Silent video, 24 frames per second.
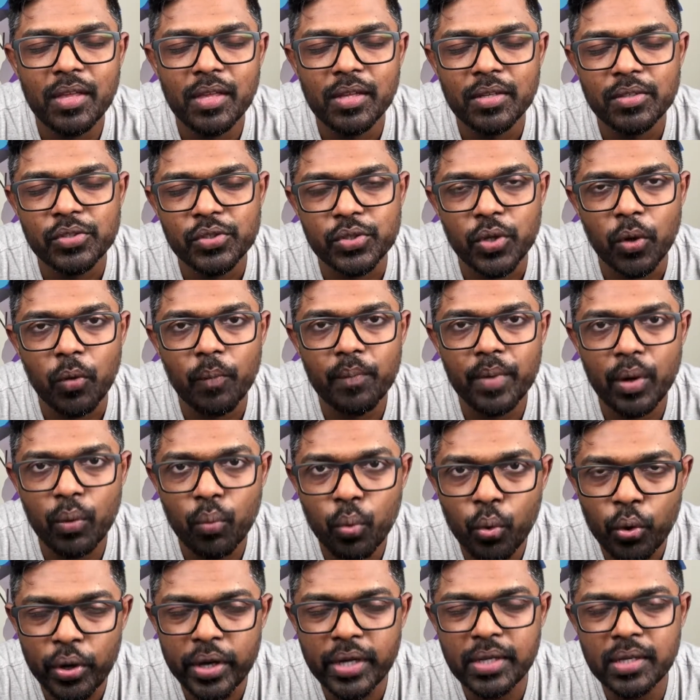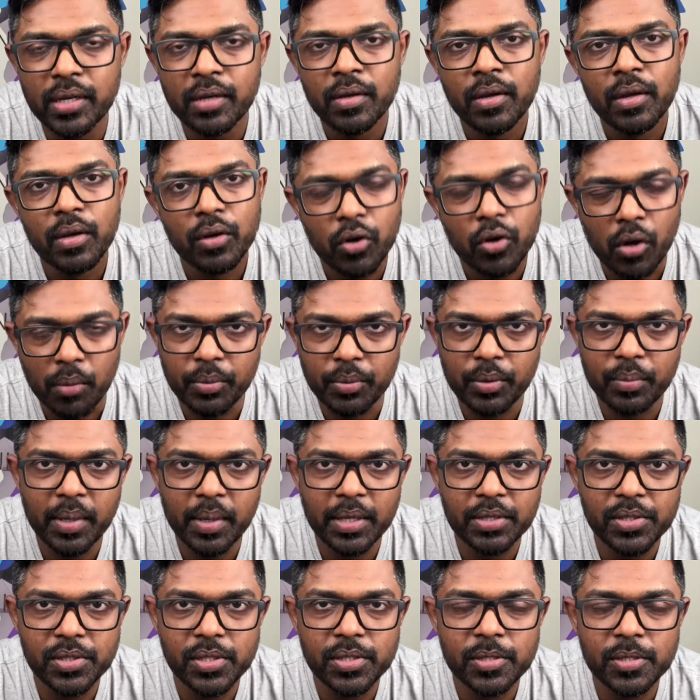So avoid
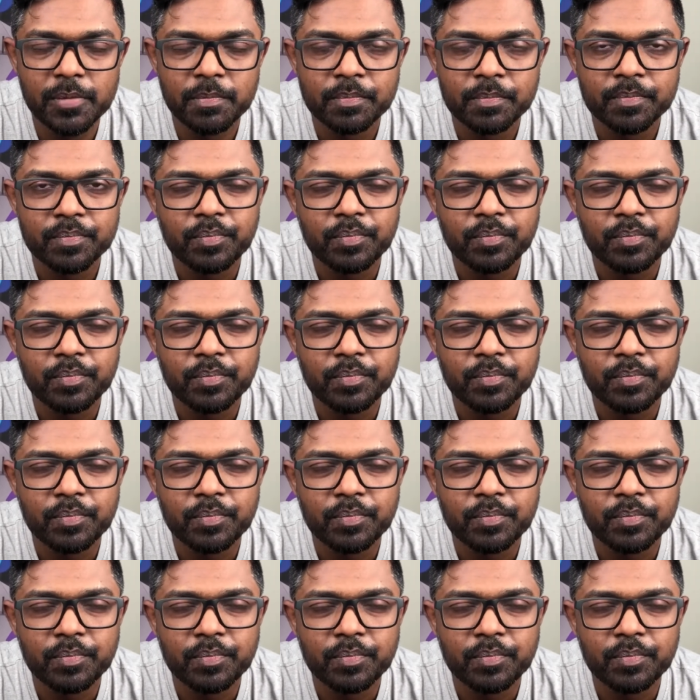compromises,